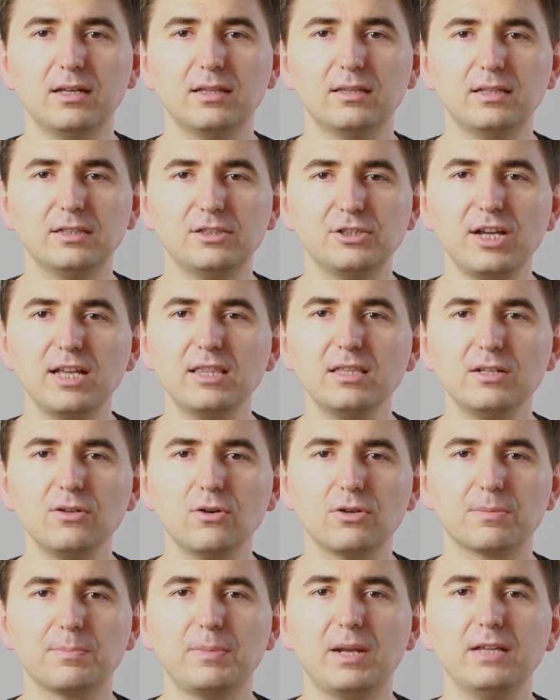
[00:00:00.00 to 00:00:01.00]
the channel
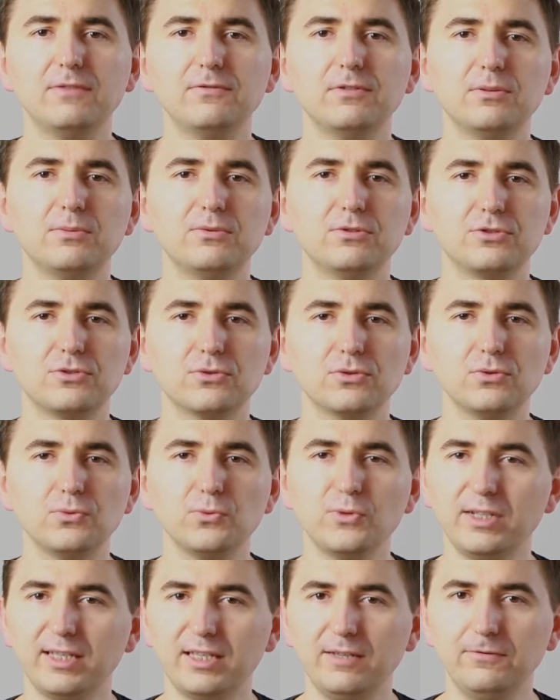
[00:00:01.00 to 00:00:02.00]
or platform you choose
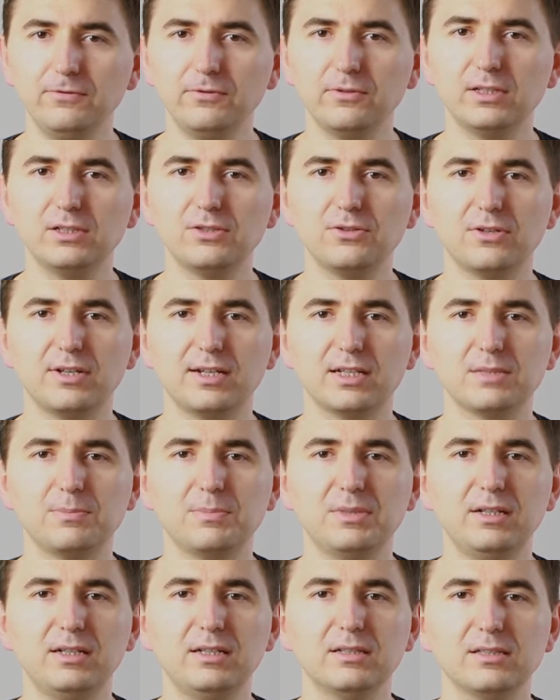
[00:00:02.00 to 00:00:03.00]
will influence your
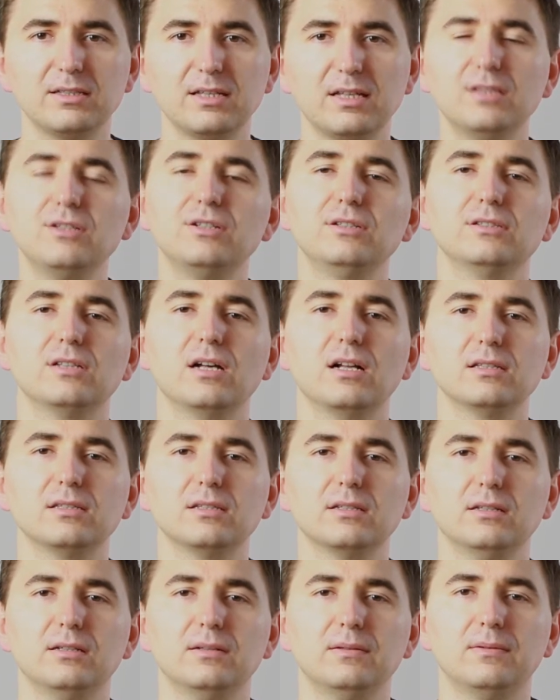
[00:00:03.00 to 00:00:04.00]
experience and
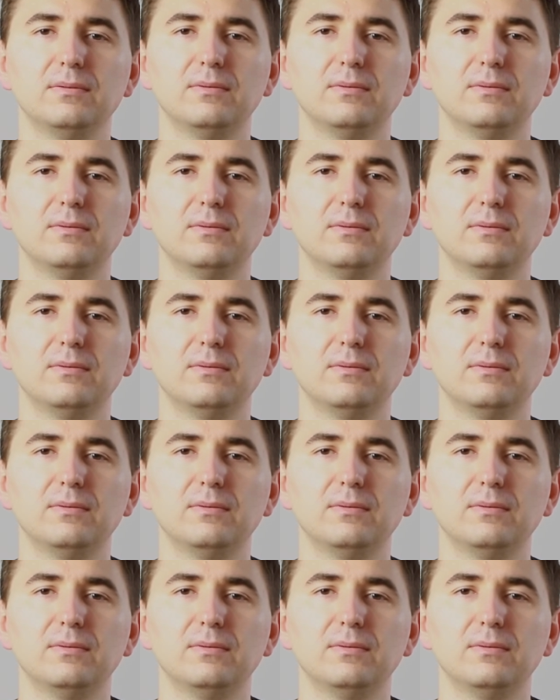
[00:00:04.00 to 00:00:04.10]
results.